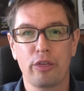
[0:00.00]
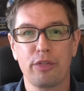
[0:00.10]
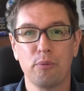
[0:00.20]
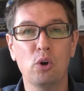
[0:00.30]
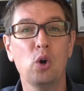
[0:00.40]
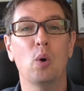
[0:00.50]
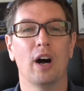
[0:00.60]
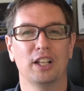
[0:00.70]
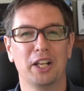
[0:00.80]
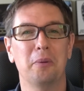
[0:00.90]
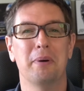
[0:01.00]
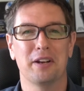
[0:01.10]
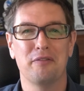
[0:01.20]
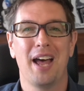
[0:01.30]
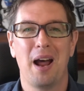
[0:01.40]
through a little bit
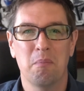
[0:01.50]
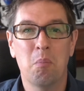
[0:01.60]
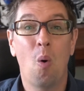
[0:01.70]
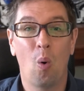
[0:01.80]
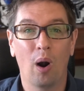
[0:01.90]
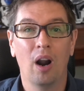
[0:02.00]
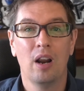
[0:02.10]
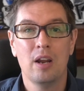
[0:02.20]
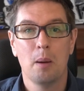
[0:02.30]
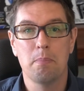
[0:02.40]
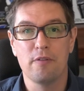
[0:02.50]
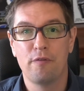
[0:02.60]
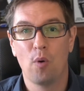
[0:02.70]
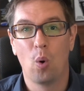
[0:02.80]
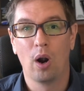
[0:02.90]
of that more
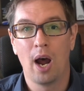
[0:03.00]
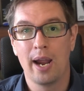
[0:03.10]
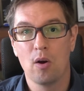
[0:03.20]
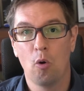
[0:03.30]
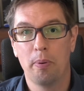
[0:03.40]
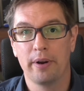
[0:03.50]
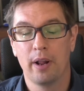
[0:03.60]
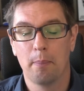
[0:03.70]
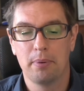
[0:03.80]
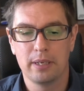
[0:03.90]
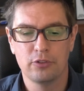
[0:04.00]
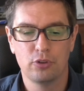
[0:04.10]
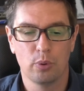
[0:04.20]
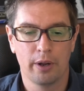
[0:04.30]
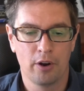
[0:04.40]
before I open it up
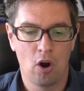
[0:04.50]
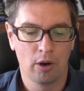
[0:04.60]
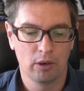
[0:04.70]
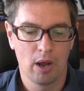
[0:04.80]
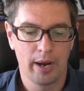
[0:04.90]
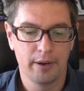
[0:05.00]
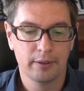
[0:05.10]
into an online